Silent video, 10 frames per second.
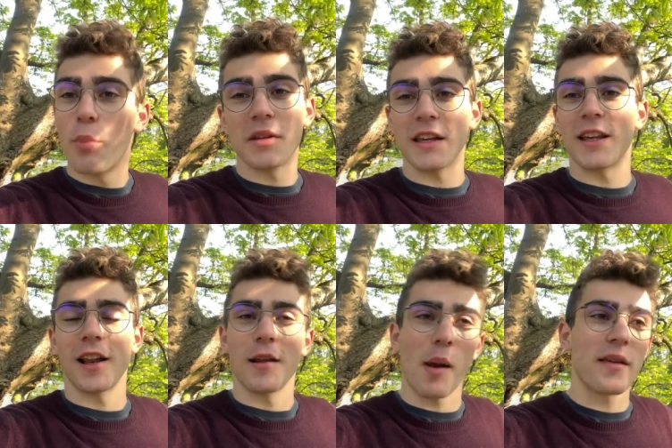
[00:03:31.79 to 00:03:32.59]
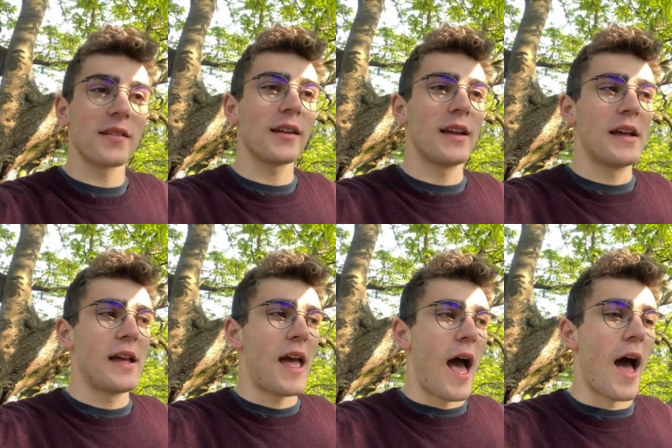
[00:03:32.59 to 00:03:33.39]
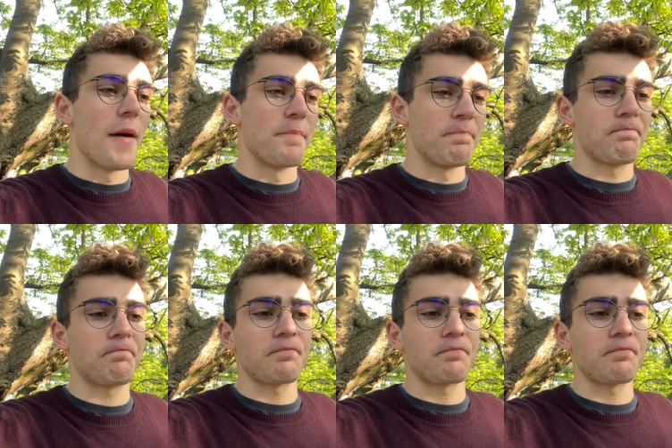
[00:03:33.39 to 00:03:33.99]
particularly pleasant. And